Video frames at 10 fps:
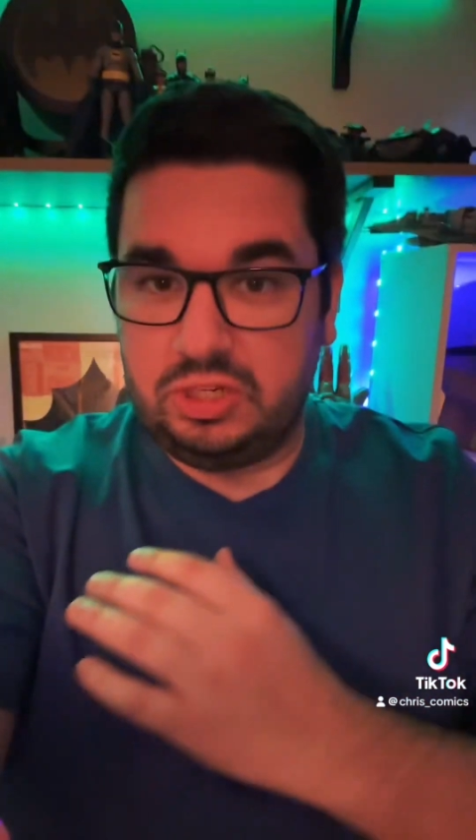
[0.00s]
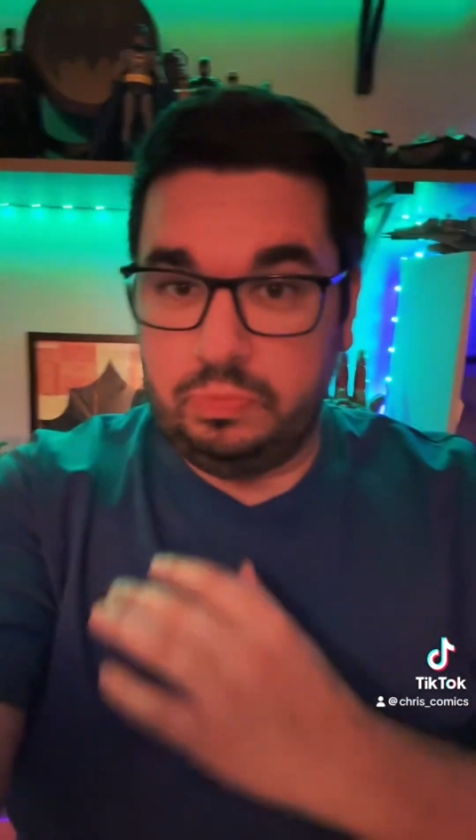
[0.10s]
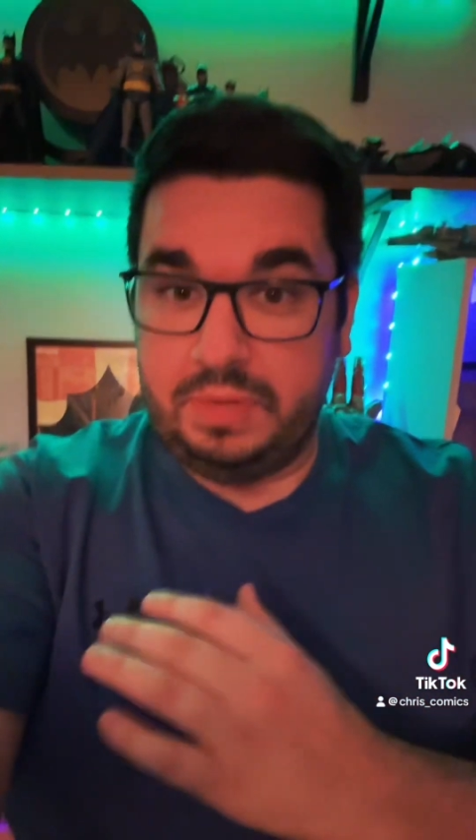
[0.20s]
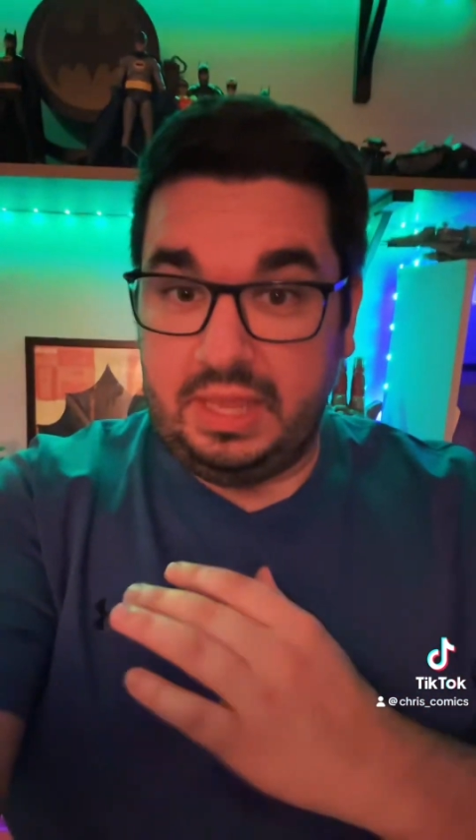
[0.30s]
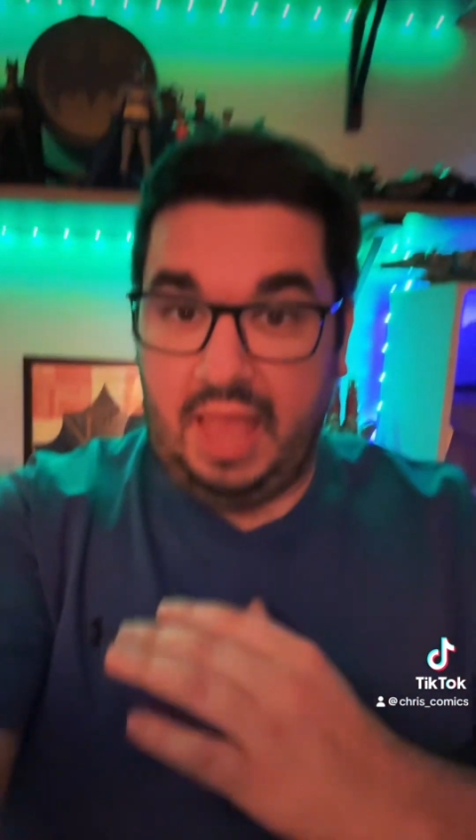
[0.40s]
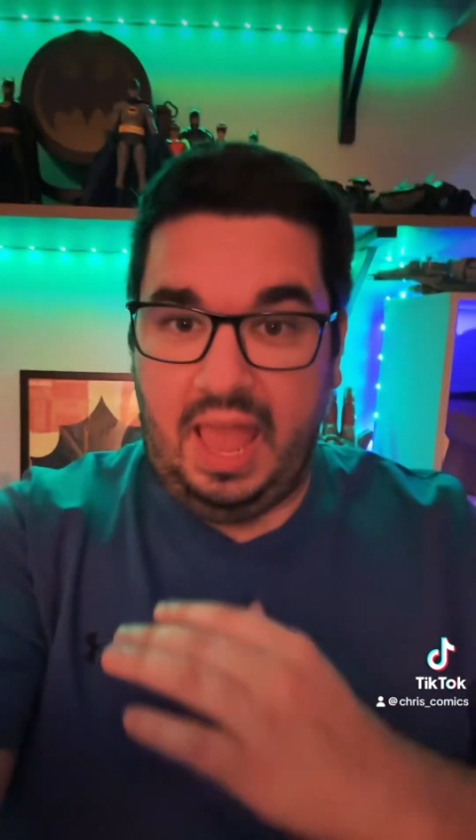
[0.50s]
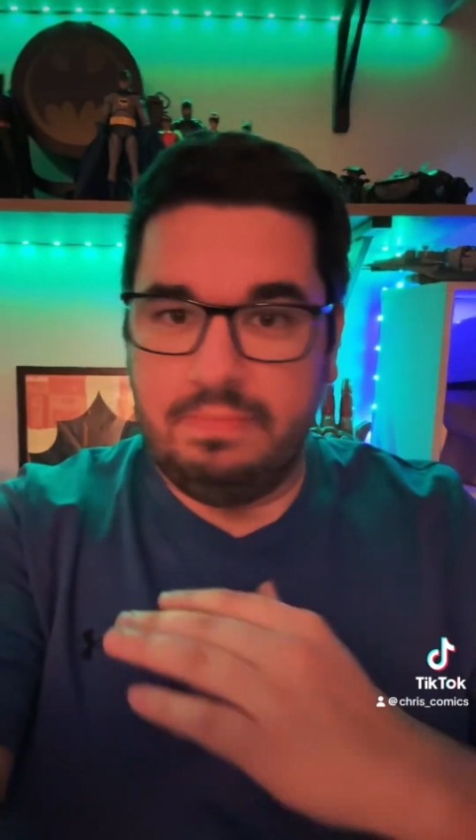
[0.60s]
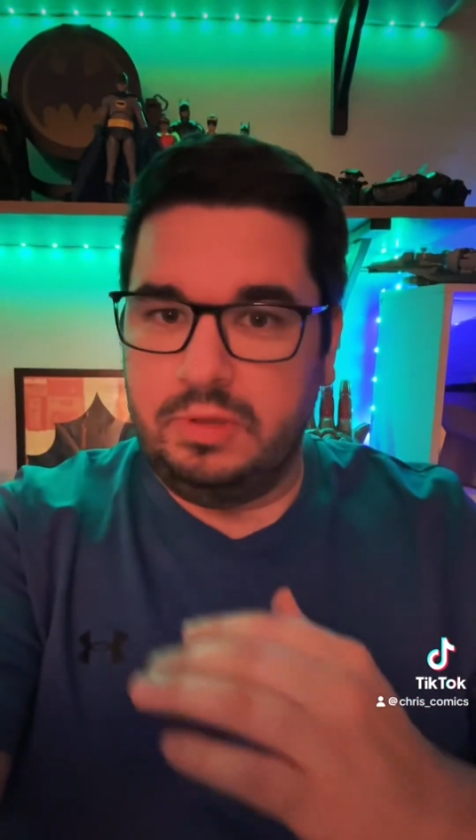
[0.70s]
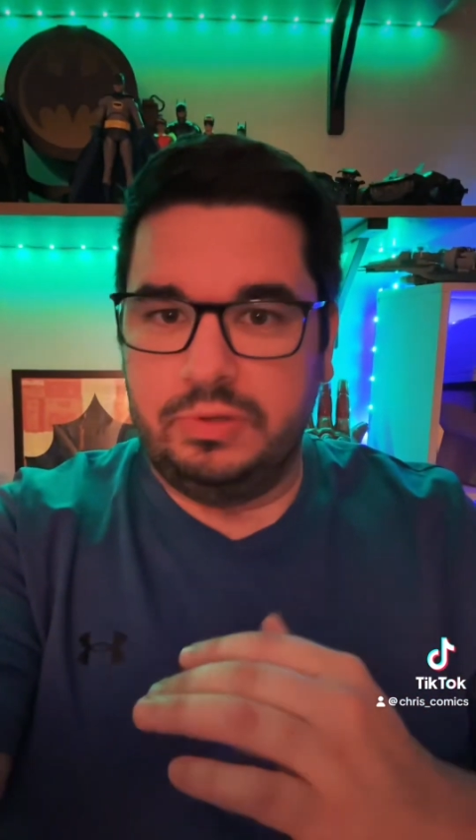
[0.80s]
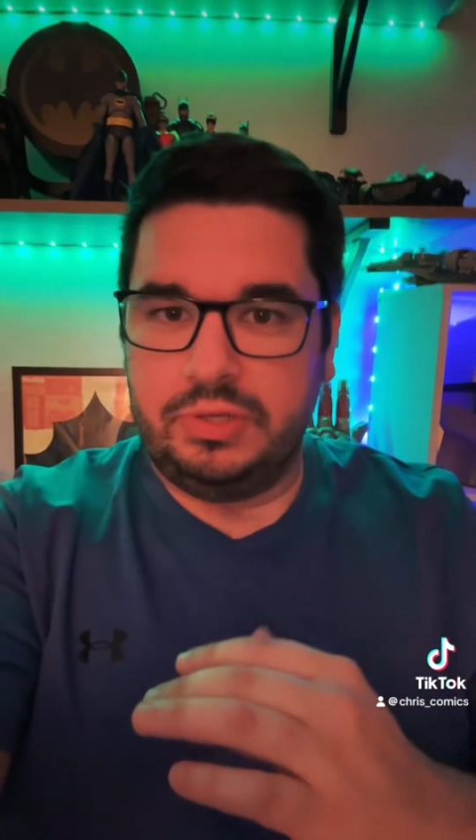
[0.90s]
to be a
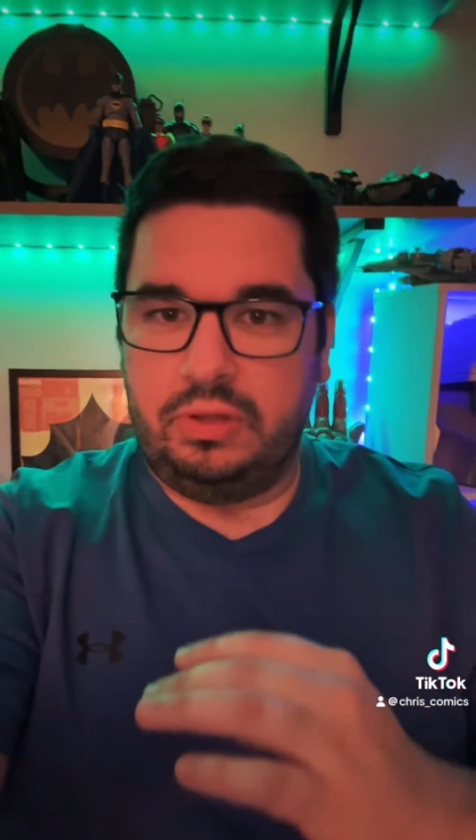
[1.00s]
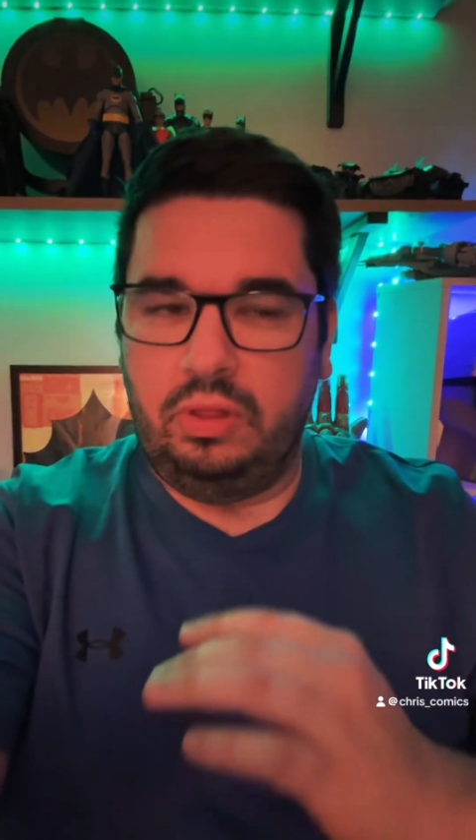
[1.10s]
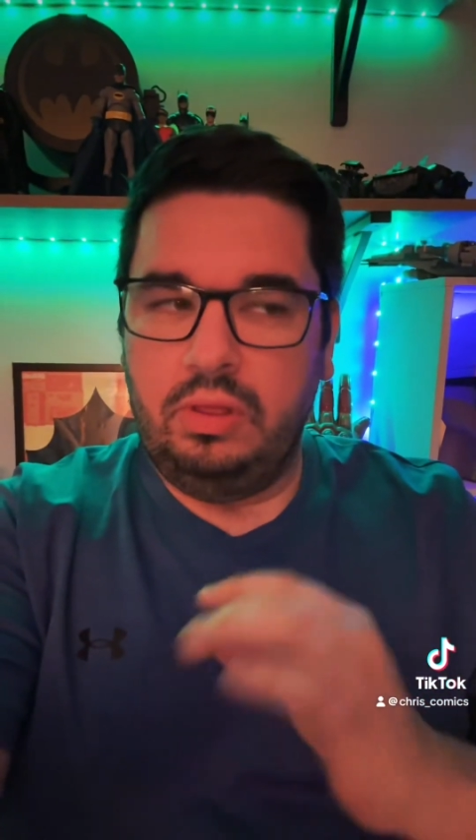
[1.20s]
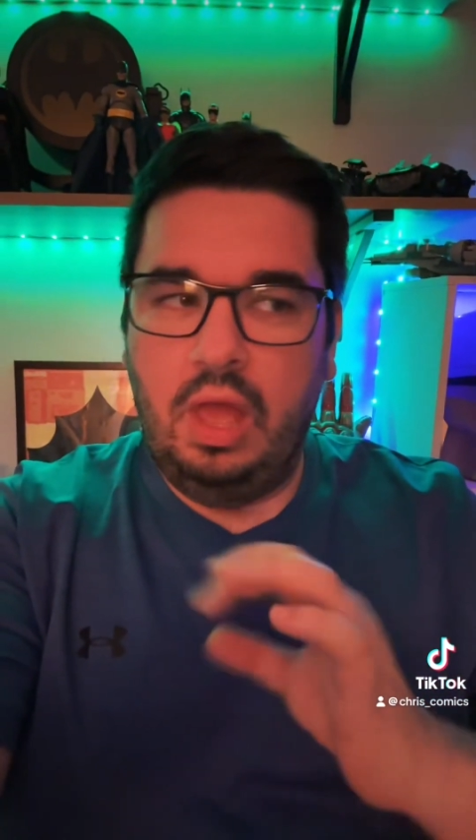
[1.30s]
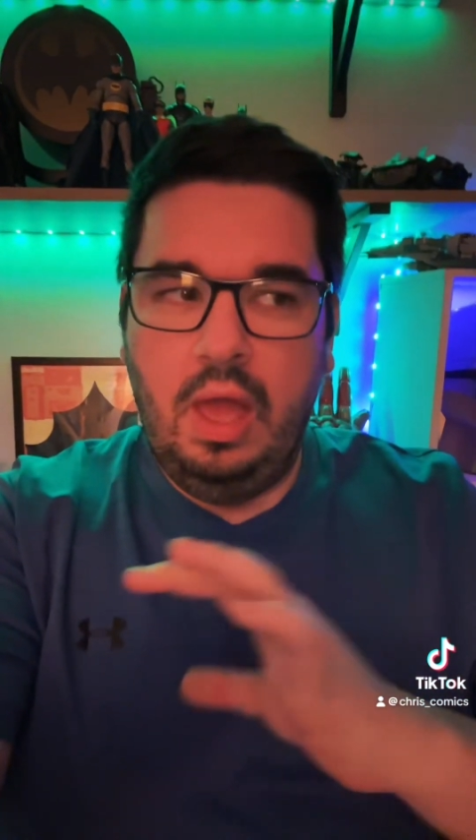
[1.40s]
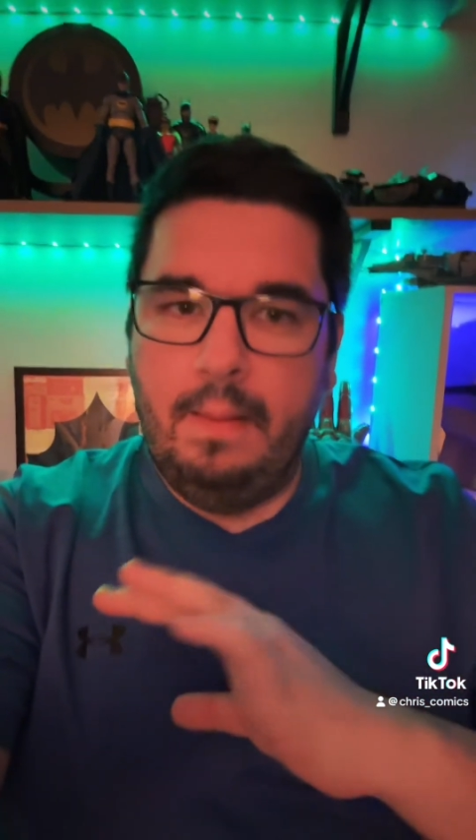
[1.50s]
musical,